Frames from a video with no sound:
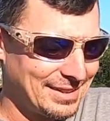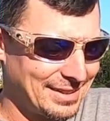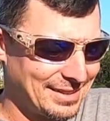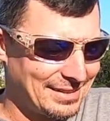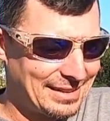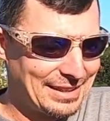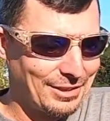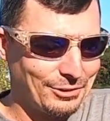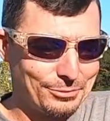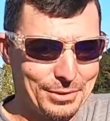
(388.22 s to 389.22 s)
I didn't
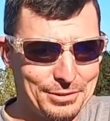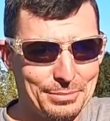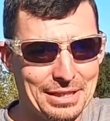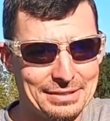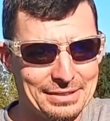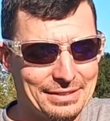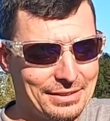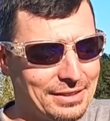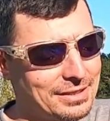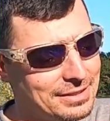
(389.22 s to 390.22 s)
know as much about it as I
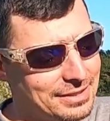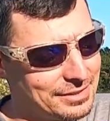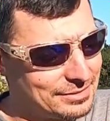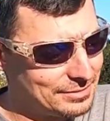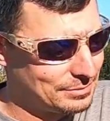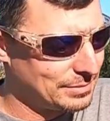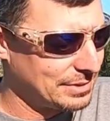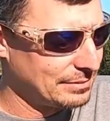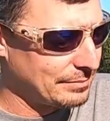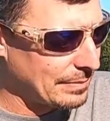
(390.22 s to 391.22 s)
thought I did.
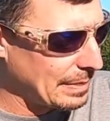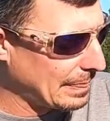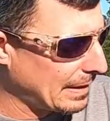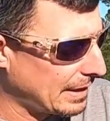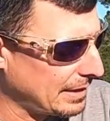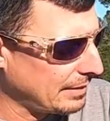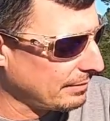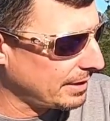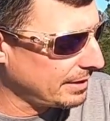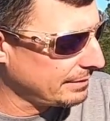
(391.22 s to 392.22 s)
But at any
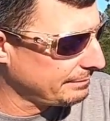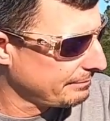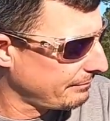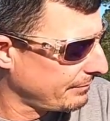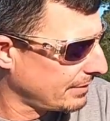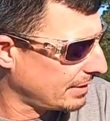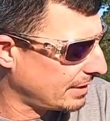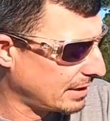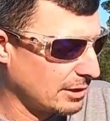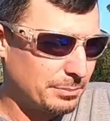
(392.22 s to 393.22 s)
rate,
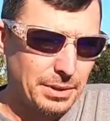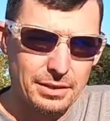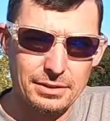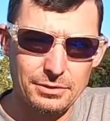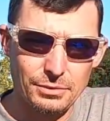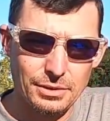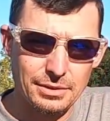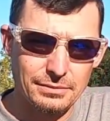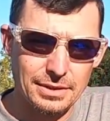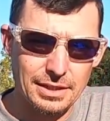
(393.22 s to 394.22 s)
I hope y'all enjoy
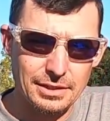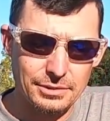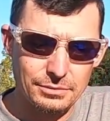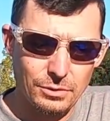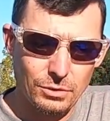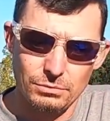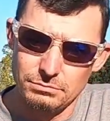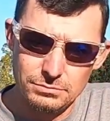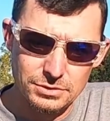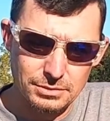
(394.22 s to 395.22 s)
the video.
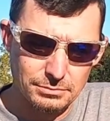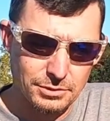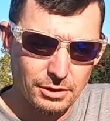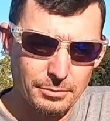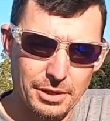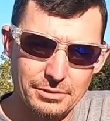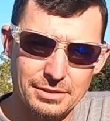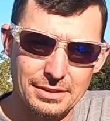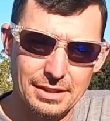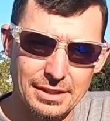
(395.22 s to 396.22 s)
Some slow-mos
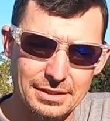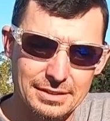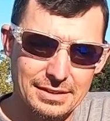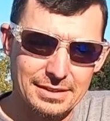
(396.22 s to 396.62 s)
in there,